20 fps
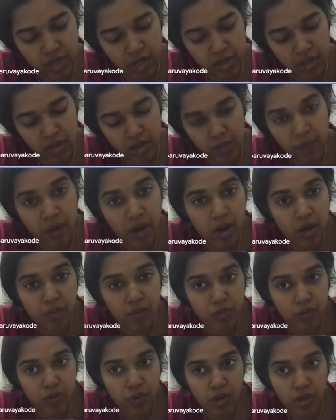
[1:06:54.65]
10 to the power,
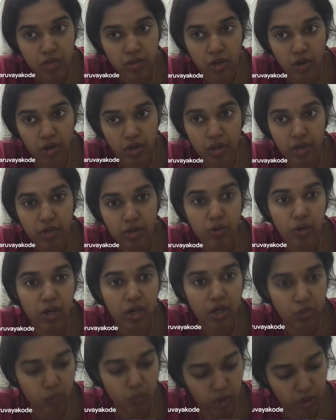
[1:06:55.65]
sorry,
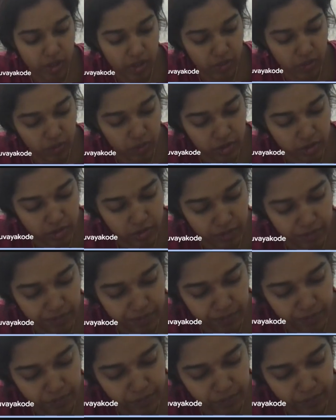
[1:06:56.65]
20 volt inverse.